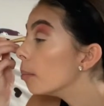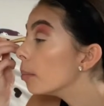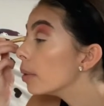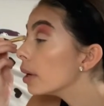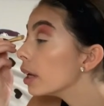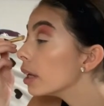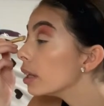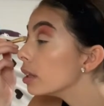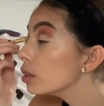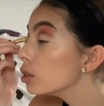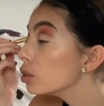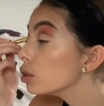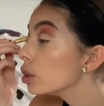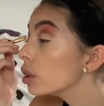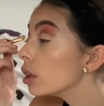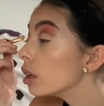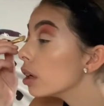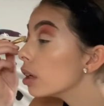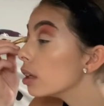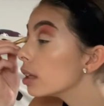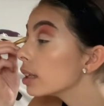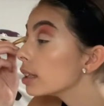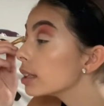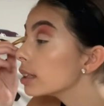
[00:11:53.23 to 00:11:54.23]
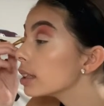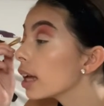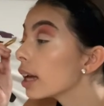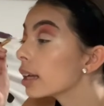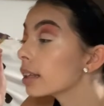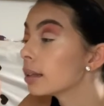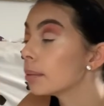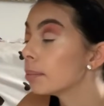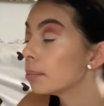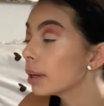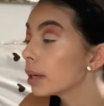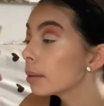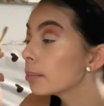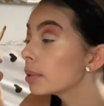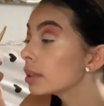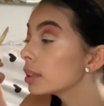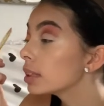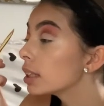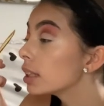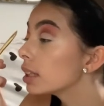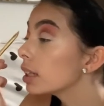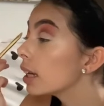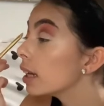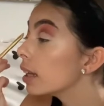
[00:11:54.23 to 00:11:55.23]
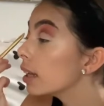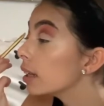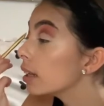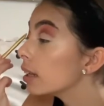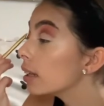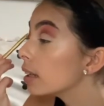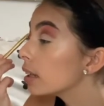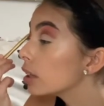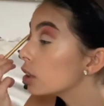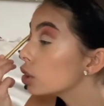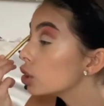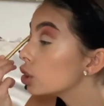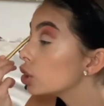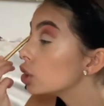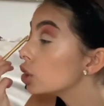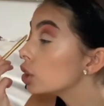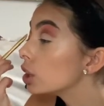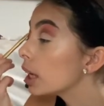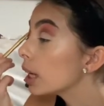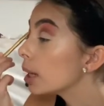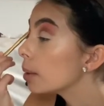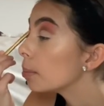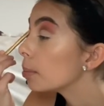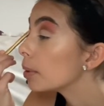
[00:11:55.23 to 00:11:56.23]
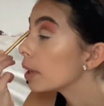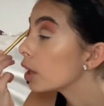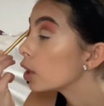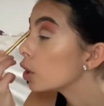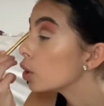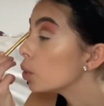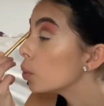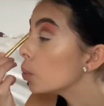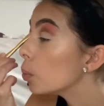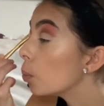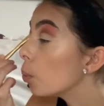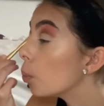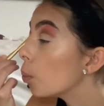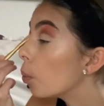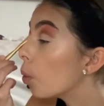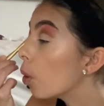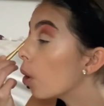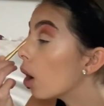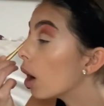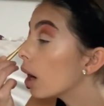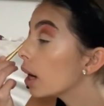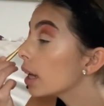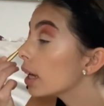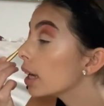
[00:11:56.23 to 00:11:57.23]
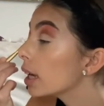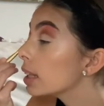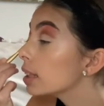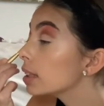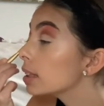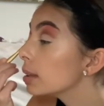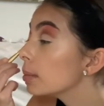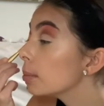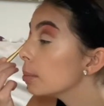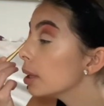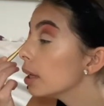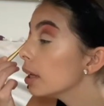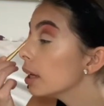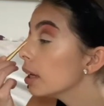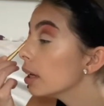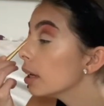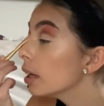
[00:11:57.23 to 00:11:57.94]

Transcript: Until it's like the pigmented and the shape that you want it to be.